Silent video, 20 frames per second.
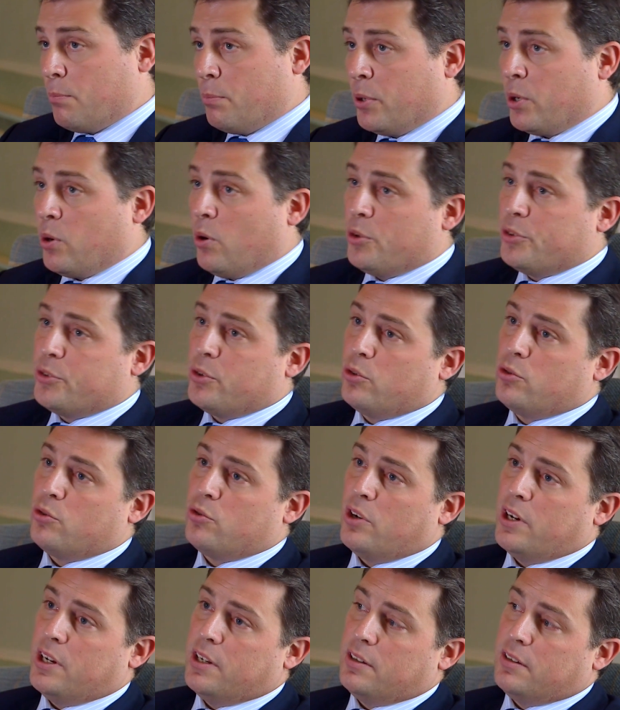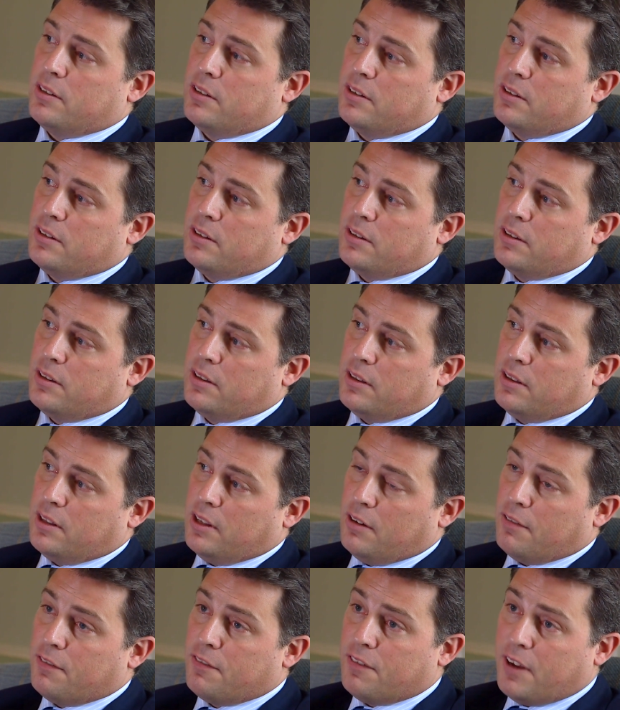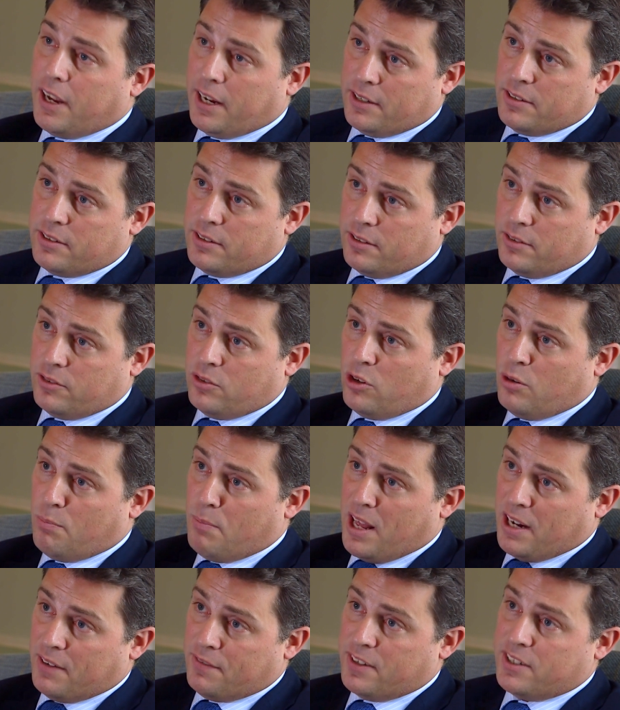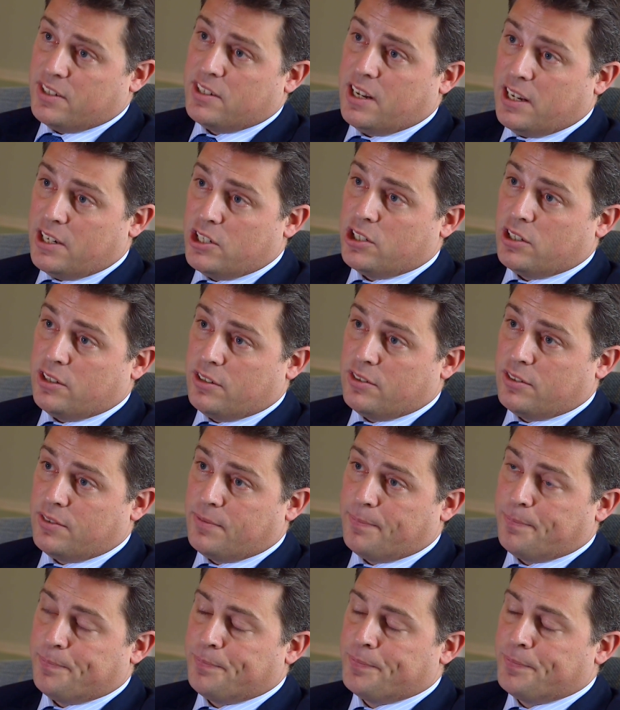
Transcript: but also treat the effects, so the manifestations.